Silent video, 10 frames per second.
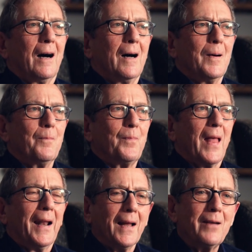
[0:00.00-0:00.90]
Um,
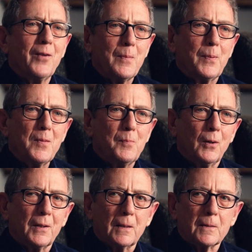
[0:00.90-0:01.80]
and I've opened the
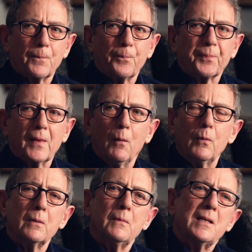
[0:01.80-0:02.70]
bonnet. Now,
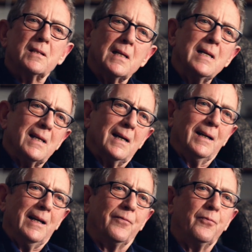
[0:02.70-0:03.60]
what do we see there
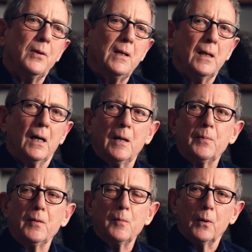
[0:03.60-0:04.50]
if we
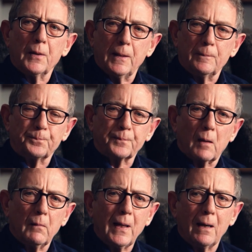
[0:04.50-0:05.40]
open the bonnet?
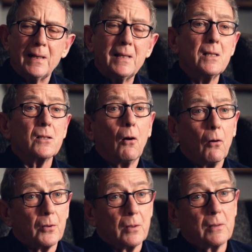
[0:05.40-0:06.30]
Well, now it is
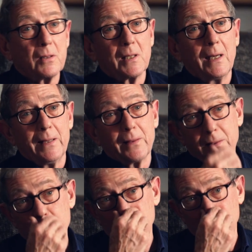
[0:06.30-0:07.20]
odd to say that
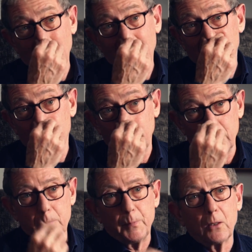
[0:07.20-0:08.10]
this is an English
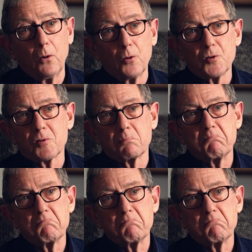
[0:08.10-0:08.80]
vote because,